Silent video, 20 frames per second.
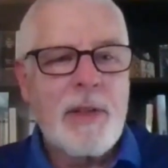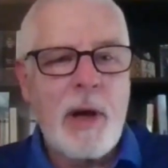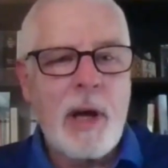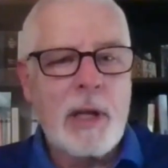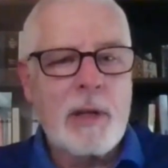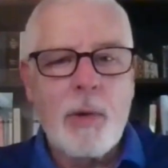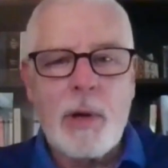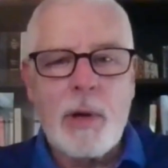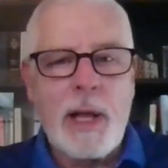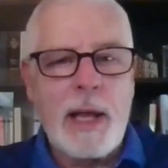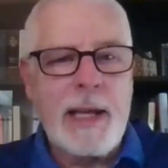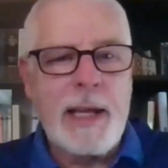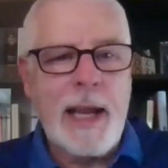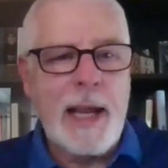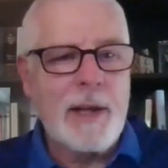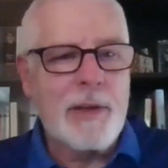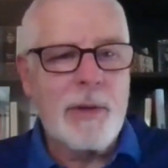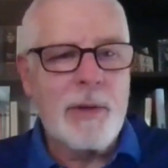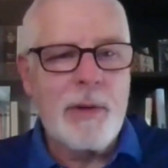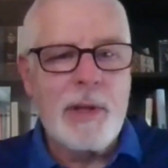thought, Lord, I
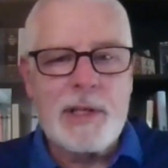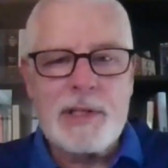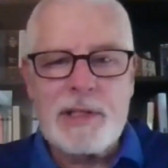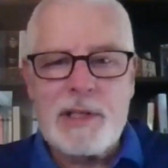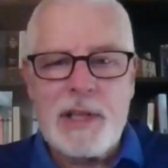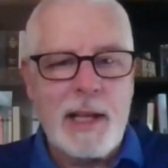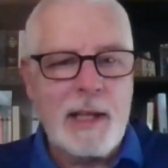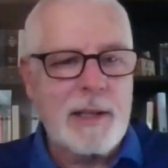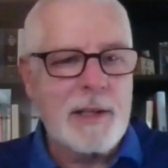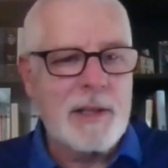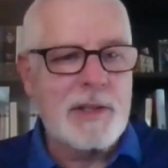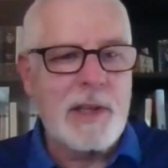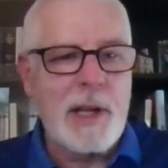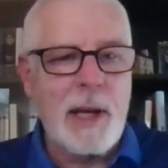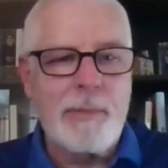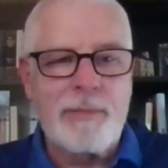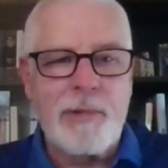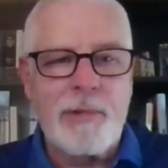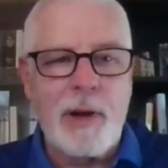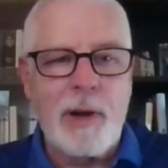can't do this. Take this
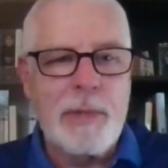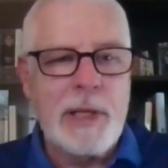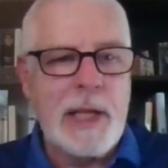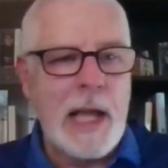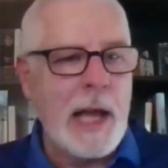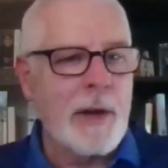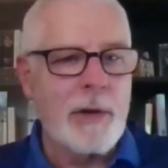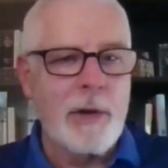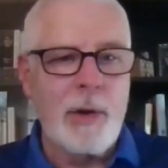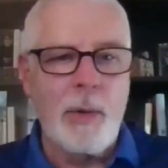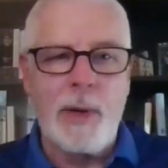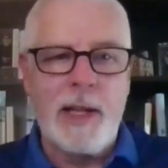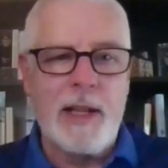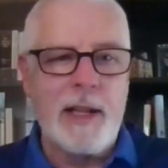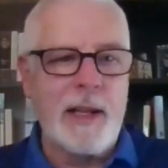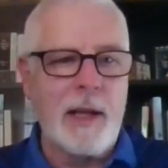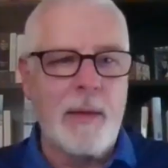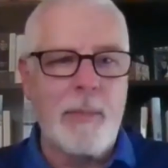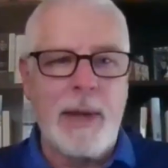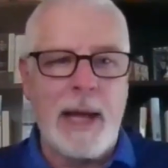cup from me. I don't know
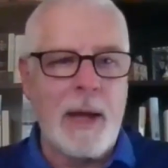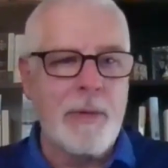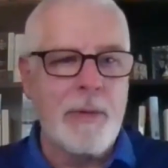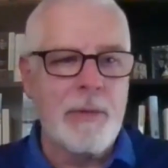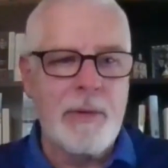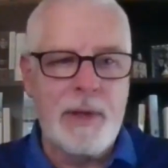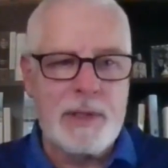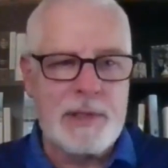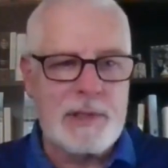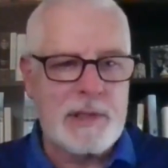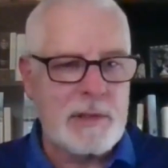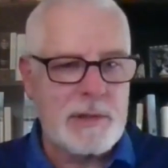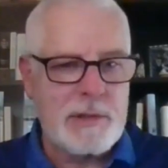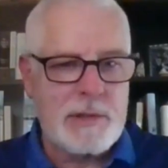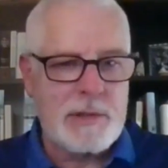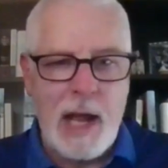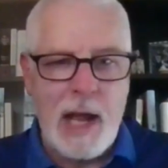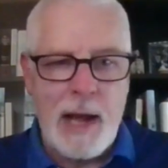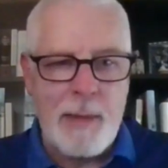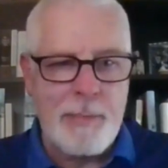anything about
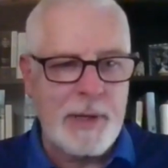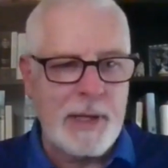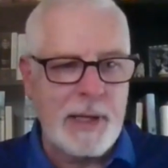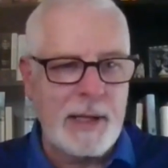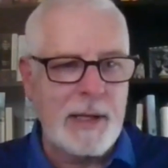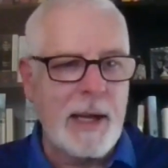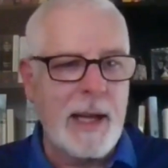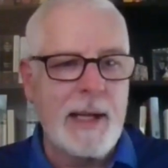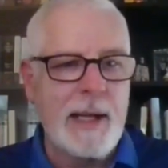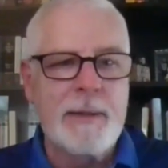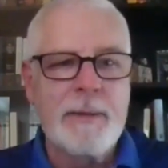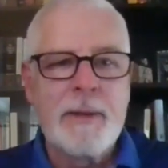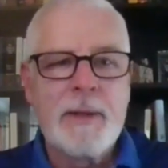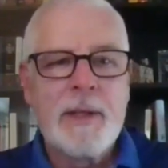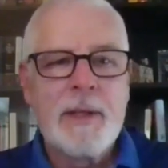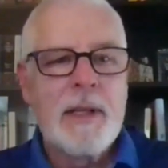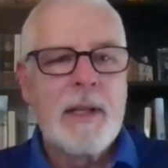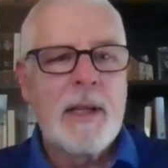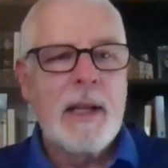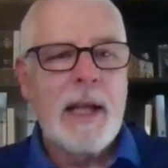this topic.
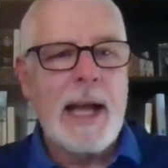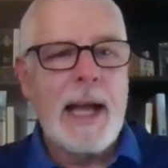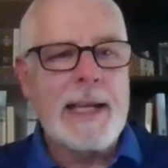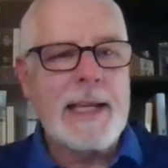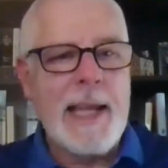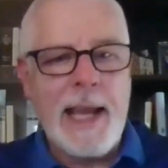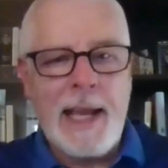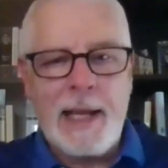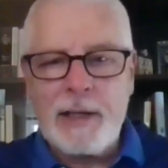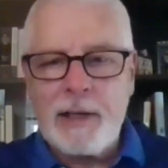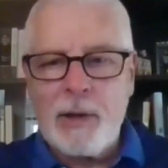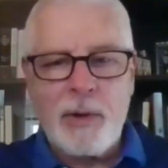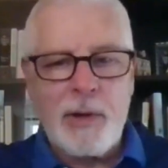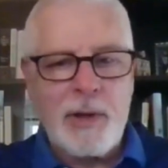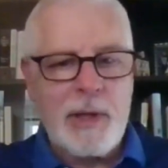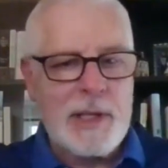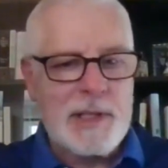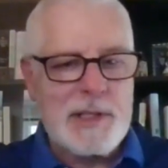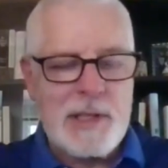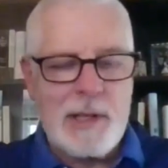I can't go
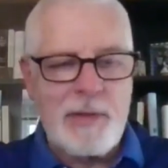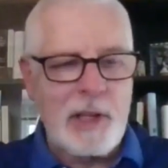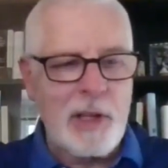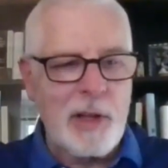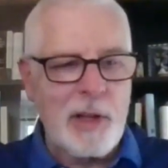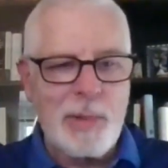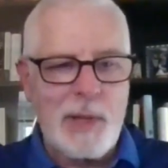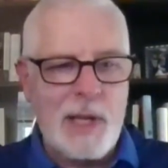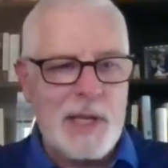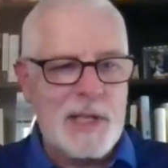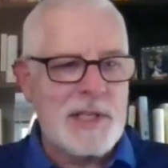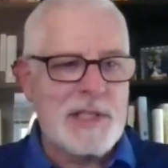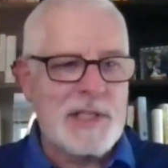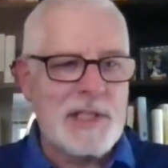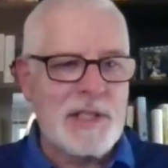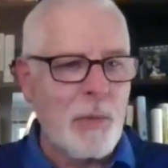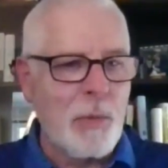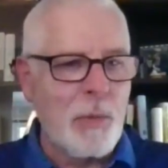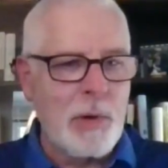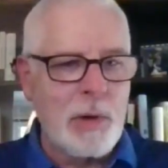to these difficult
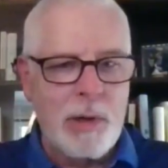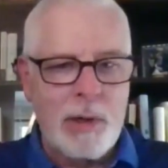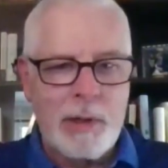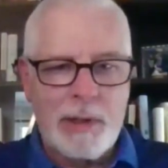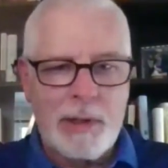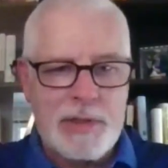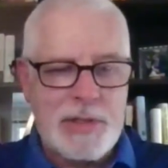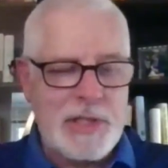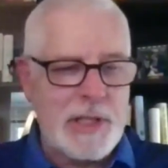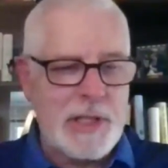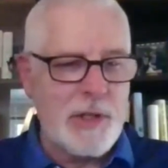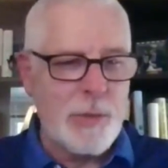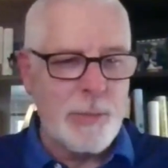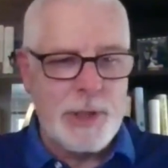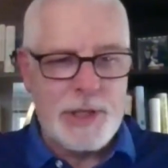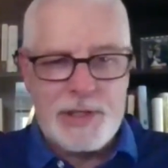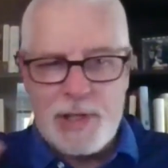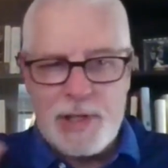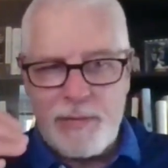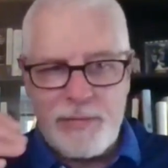places in the world and see
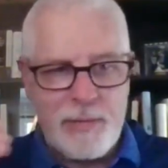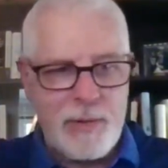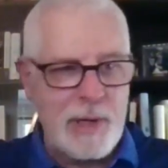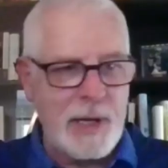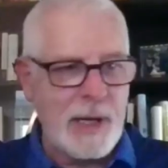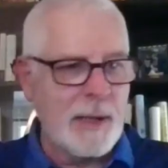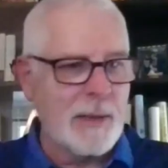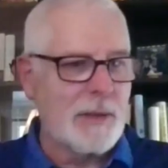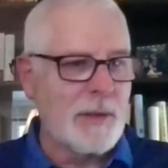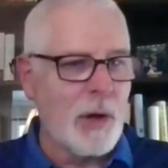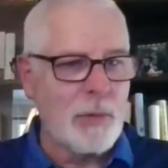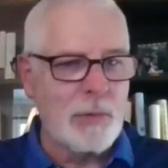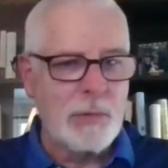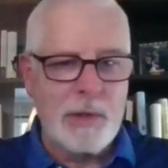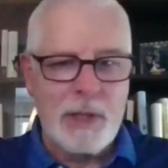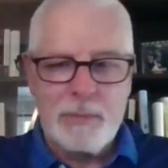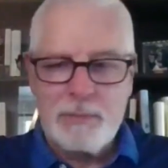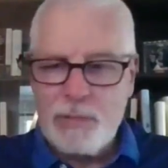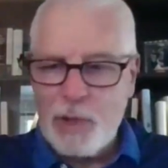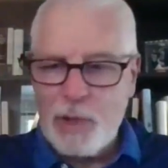human suffering.
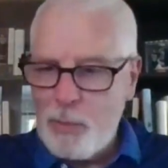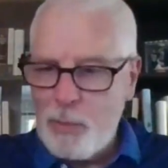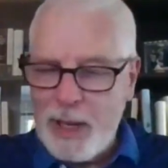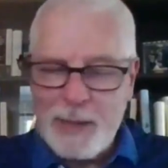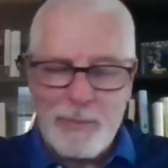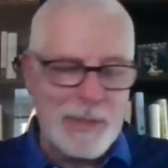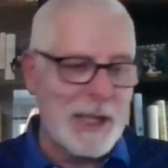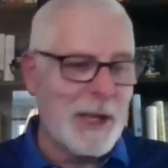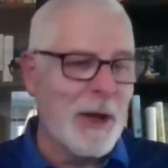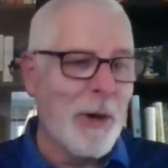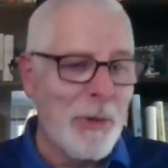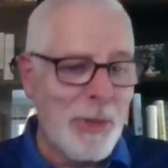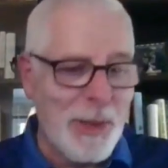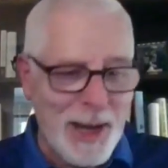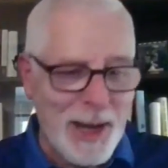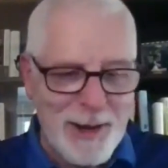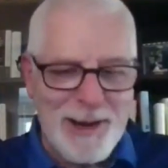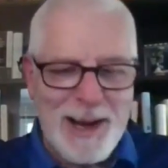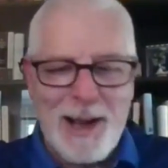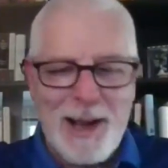Don't make me go
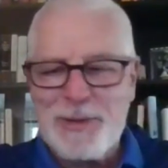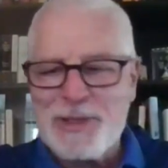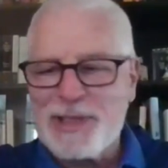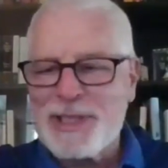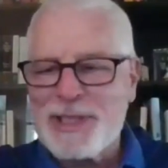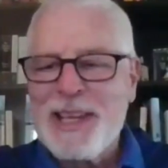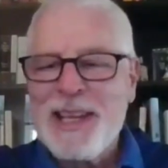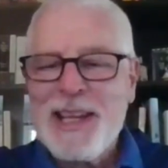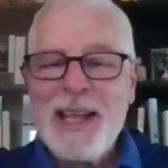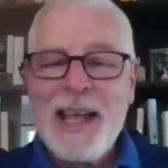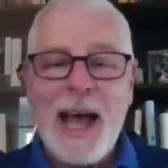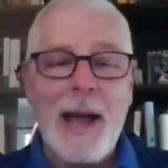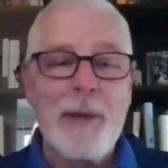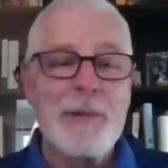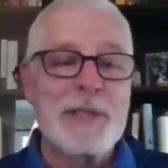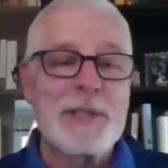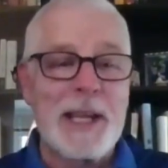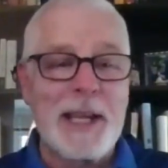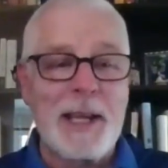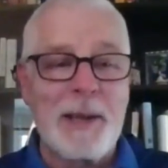there. I was
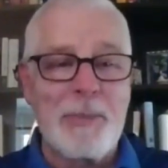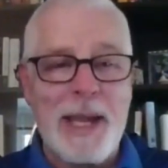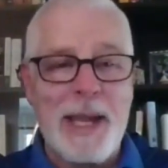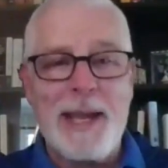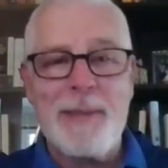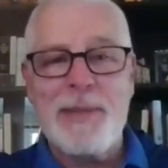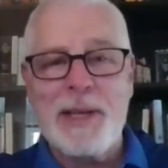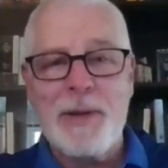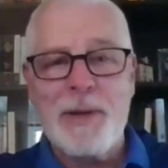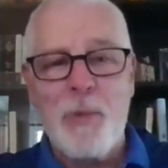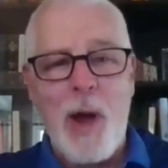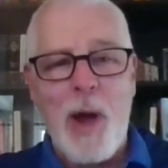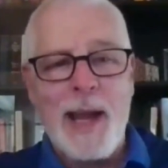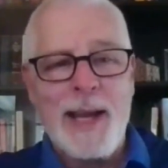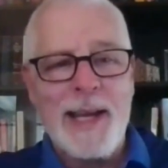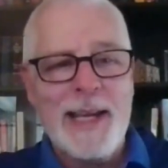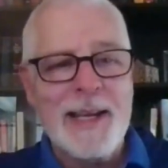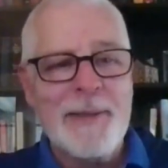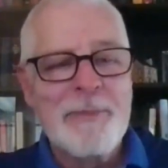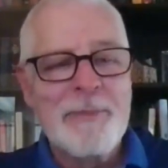like a baby
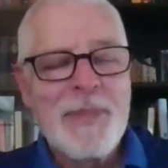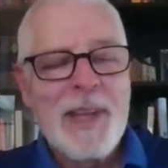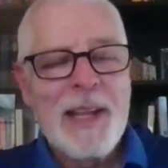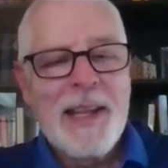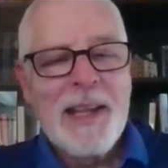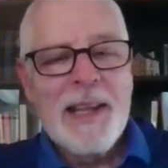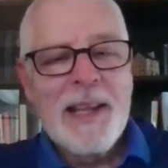whining.